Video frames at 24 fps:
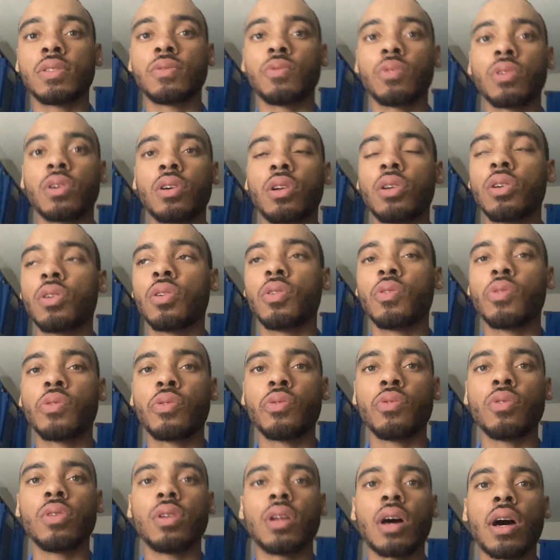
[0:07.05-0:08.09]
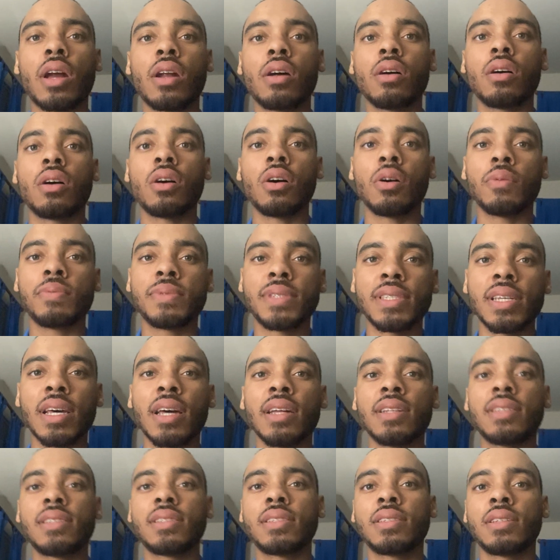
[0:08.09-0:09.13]
We're going to go through a lot of
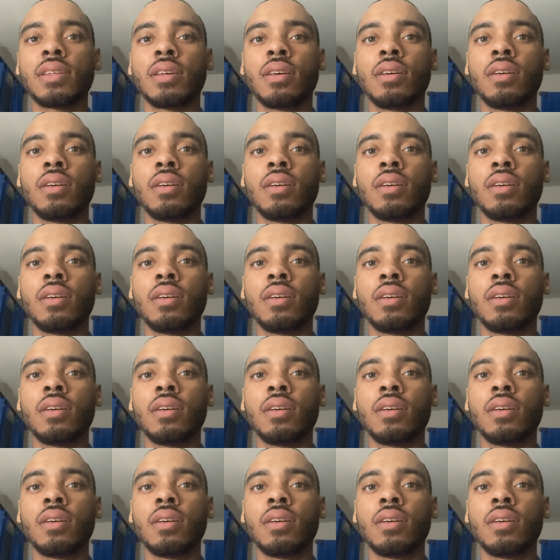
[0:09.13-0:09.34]
upsets,